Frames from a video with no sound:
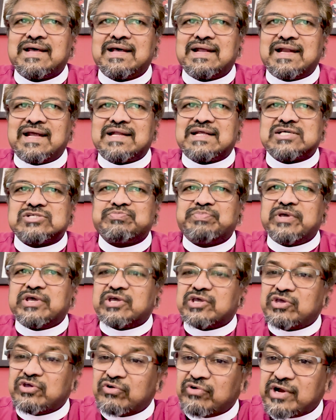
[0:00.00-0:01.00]
Let us be
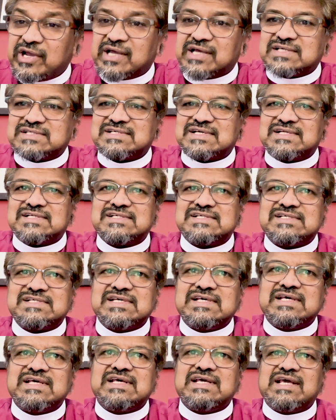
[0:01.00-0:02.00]
curious and
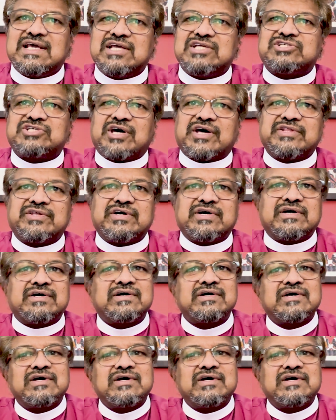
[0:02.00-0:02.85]
see each other